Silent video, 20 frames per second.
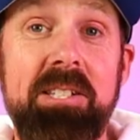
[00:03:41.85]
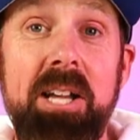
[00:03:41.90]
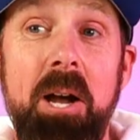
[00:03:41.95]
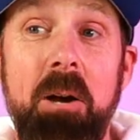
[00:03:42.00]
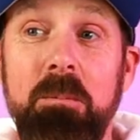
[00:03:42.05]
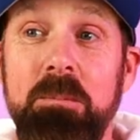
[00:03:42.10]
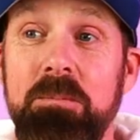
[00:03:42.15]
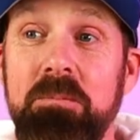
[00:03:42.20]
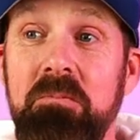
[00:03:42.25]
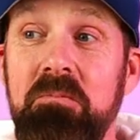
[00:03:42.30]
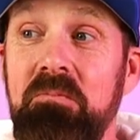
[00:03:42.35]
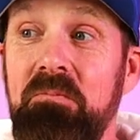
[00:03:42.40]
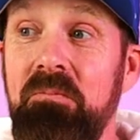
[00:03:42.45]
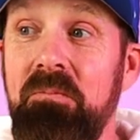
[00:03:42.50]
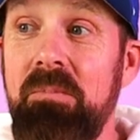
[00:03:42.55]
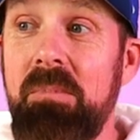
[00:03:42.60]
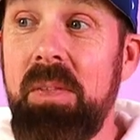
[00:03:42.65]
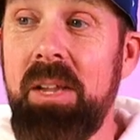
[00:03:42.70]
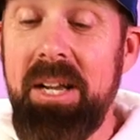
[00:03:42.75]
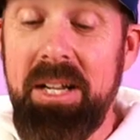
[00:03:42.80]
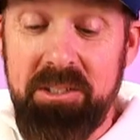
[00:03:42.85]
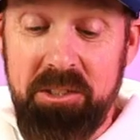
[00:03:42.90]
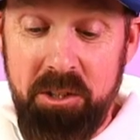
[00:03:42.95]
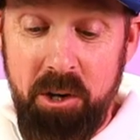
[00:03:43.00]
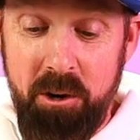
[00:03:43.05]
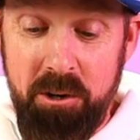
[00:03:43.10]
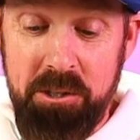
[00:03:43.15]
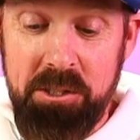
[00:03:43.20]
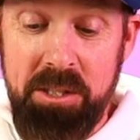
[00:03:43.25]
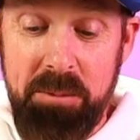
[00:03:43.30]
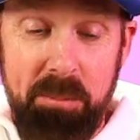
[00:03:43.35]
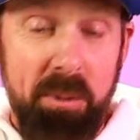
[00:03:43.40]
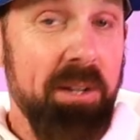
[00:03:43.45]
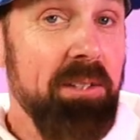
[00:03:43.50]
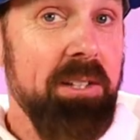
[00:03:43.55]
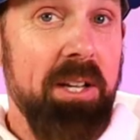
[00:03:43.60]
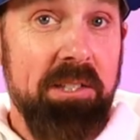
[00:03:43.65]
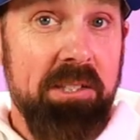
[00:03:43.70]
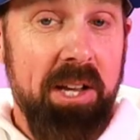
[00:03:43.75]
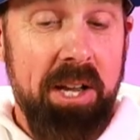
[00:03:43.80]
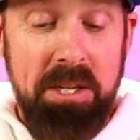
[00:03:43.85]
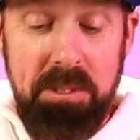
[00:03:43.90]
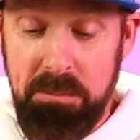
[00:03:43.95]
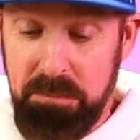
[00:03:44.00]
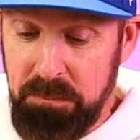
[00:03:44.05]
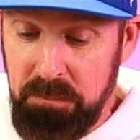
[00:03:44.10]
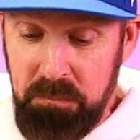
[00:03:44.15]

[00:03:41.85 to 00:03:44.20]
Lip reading: down, it's an artisan bun, they say.